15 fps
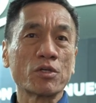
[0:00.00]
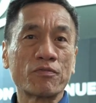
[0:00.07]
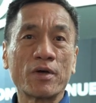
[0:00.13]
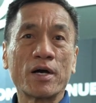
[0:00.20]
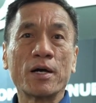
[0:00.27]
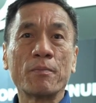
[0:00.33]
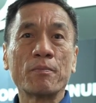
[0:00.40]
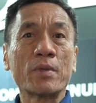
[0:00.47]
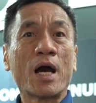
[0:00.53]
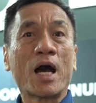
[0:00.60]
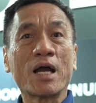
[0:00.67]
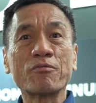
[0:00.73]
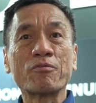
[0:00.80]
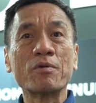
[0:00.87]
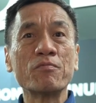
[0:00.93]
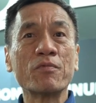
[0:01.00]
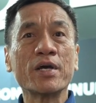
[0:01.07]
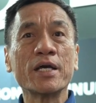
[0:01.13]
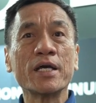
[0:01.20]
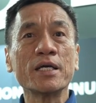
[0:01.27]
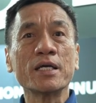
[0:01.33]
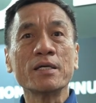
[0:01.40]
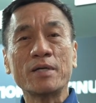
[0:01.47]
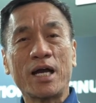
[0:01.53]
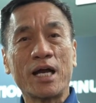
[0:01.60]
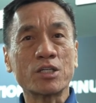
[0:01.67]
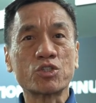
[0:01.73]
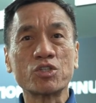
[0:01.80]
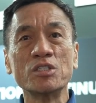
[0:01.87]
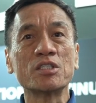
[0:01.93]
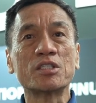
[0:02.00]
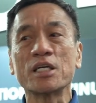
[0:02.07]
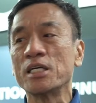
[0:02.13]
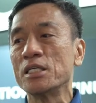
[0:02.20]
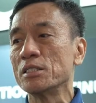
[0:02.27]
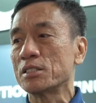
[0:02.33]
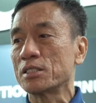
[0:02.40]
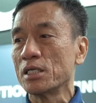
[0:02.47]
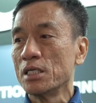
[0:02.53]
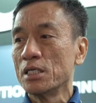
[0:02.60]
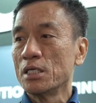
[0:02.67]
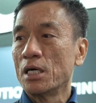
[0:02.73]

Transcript: of high frame rate action scenes.